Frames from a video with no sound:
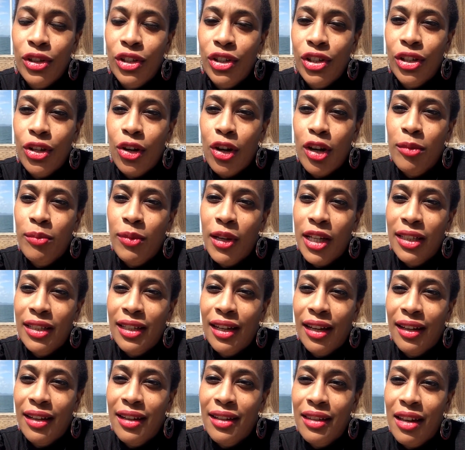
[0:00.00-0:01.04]
to show up by
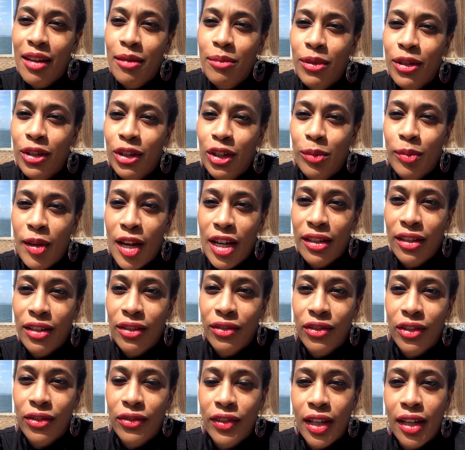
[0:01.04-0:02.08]
taking that
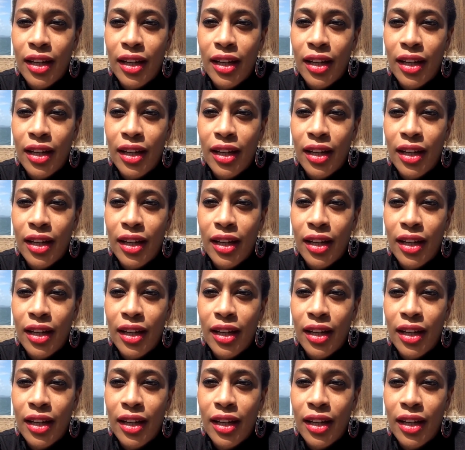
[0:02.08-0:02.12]
perspective of,